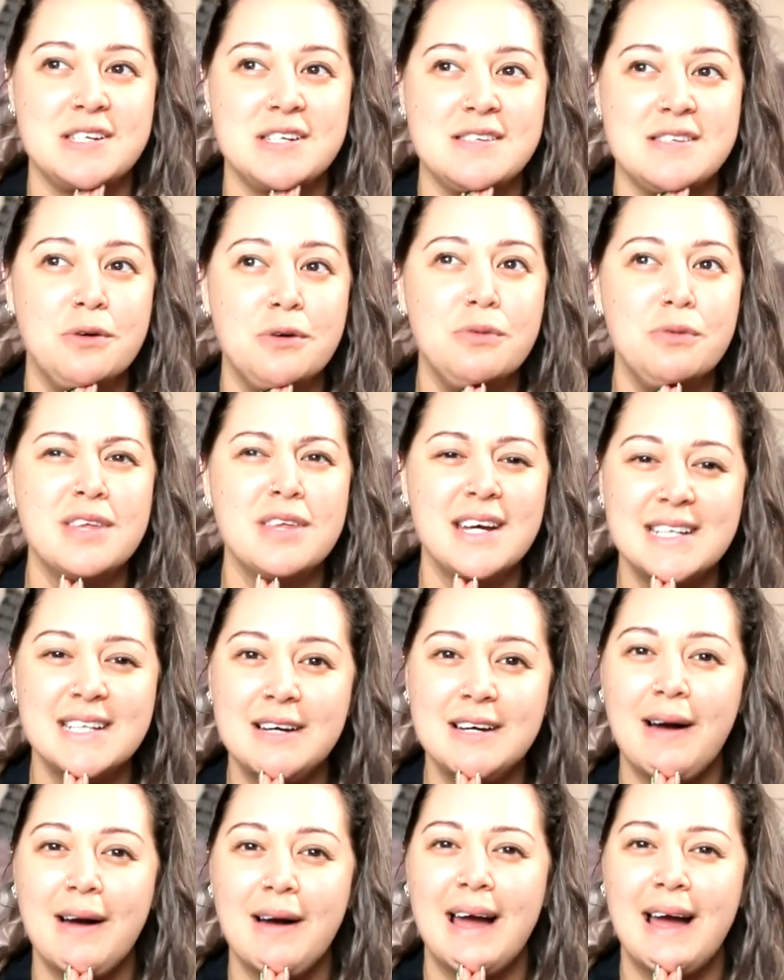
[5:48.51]
So it was actually
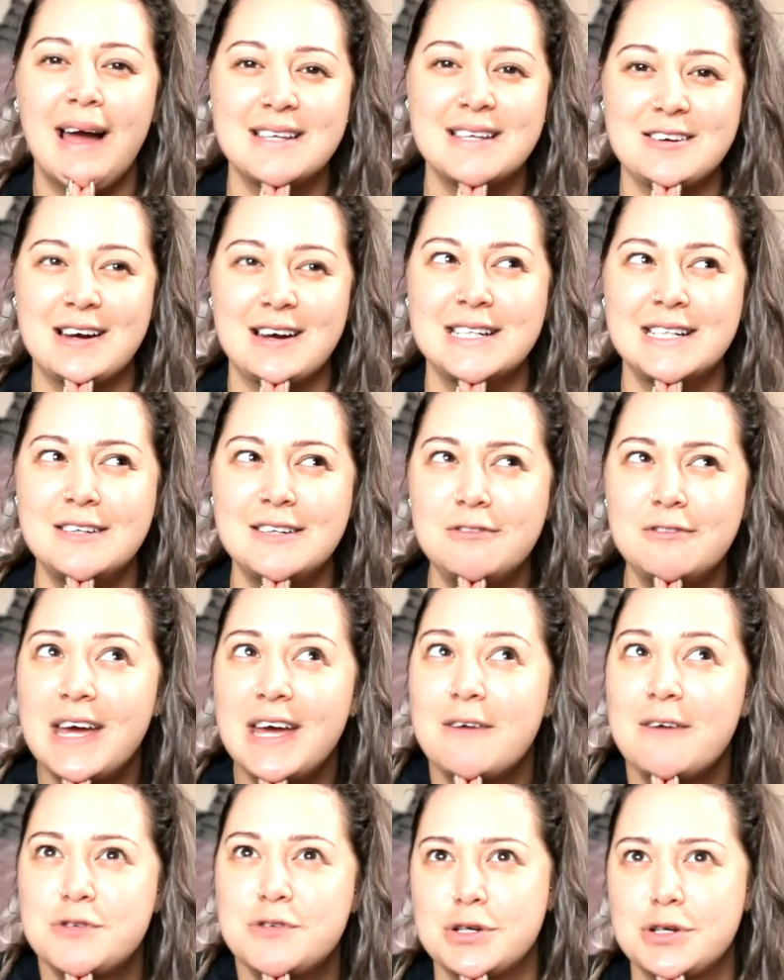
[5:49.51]
quite constructive to
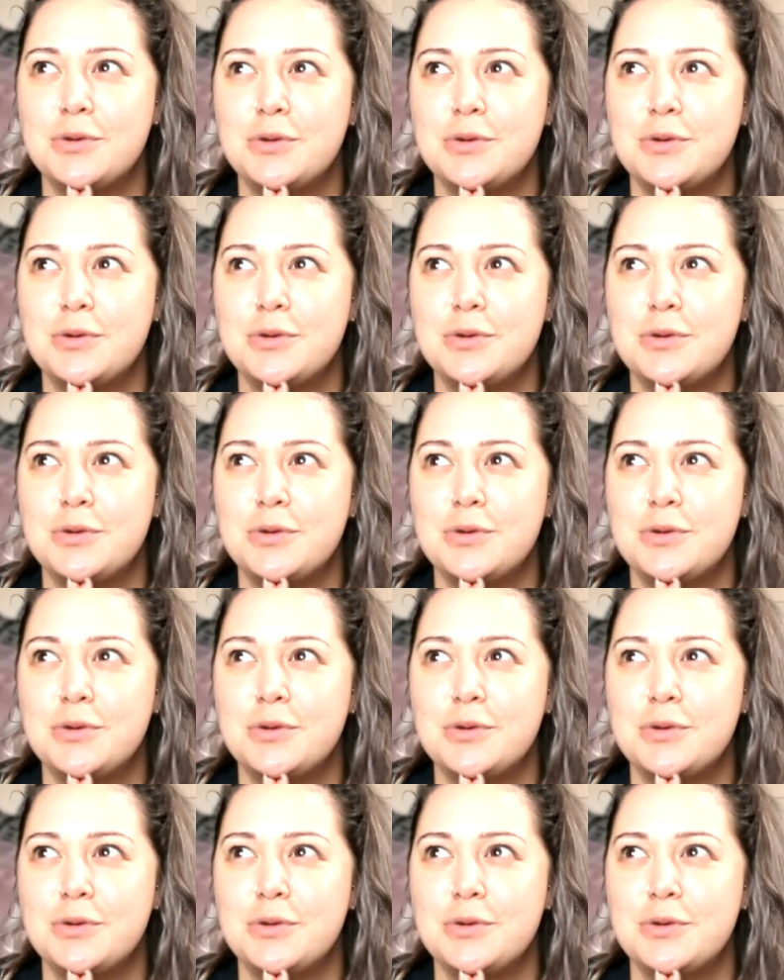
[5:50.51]
have two